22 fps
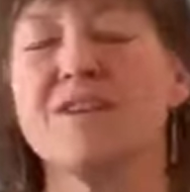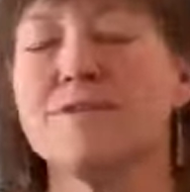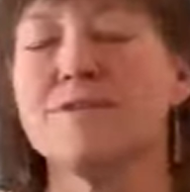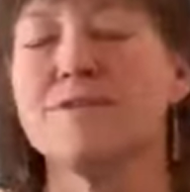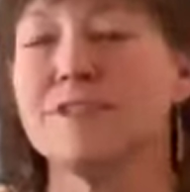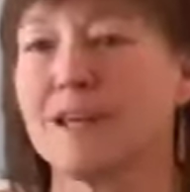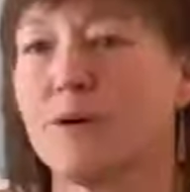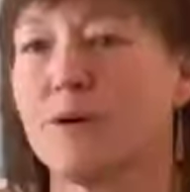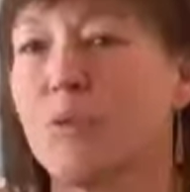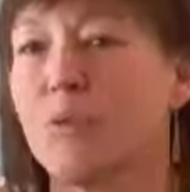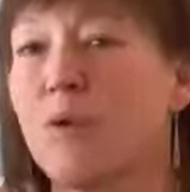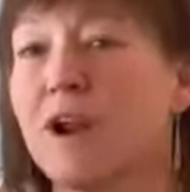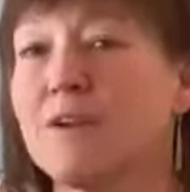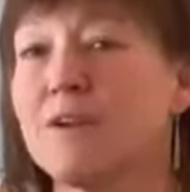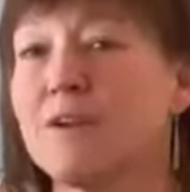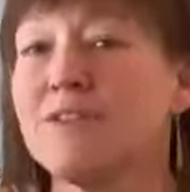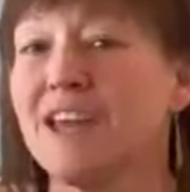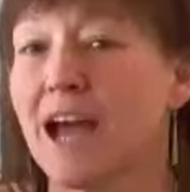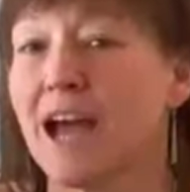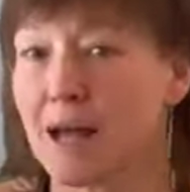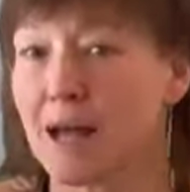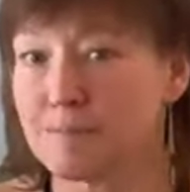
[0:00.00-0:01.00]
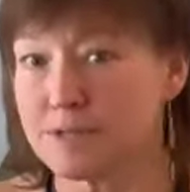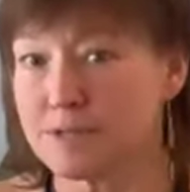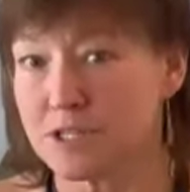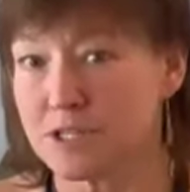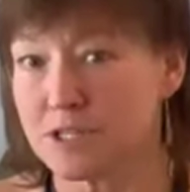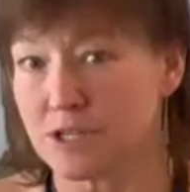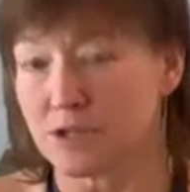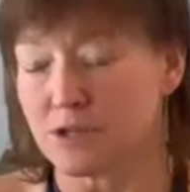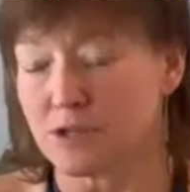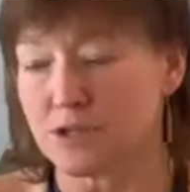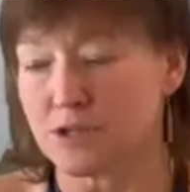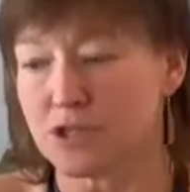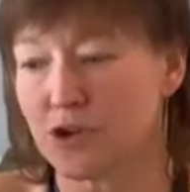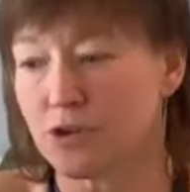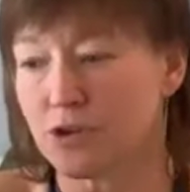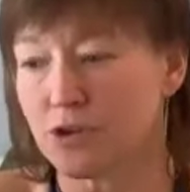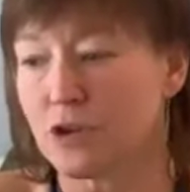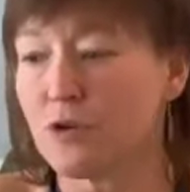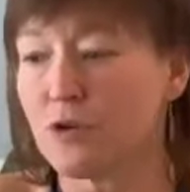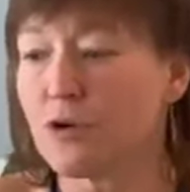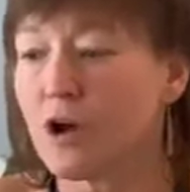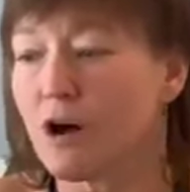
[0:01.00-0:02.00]
of the one of the obstacles so
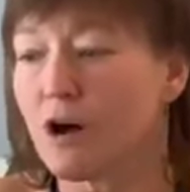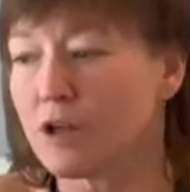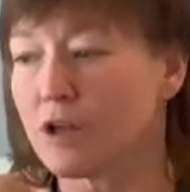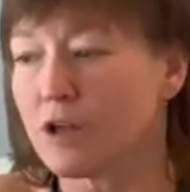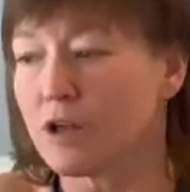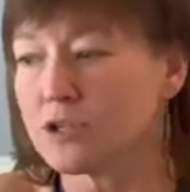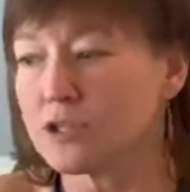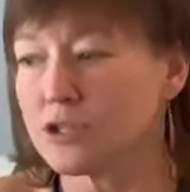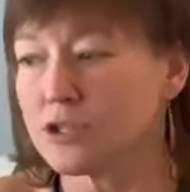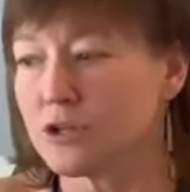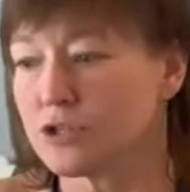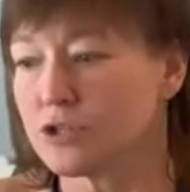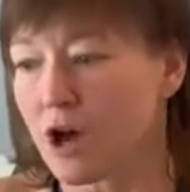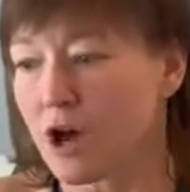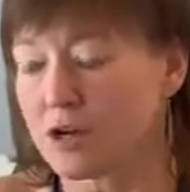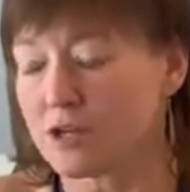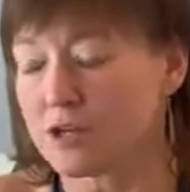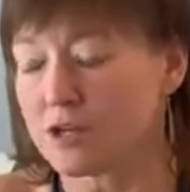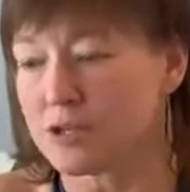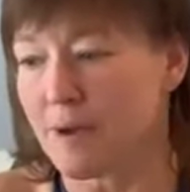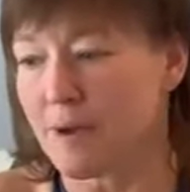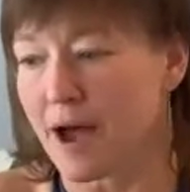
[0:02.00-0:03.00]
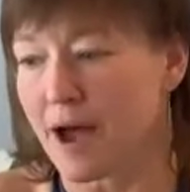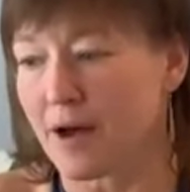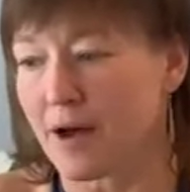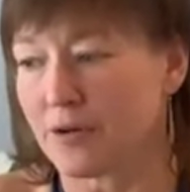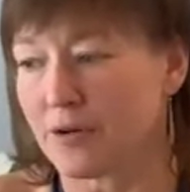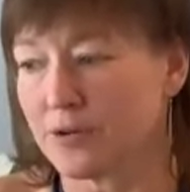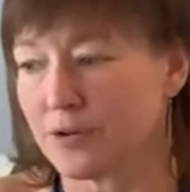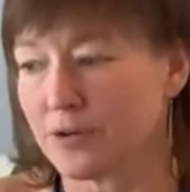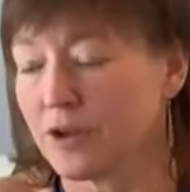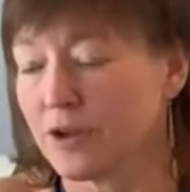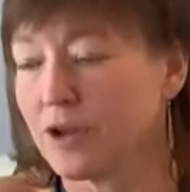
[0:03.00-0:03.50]
yoga also talks about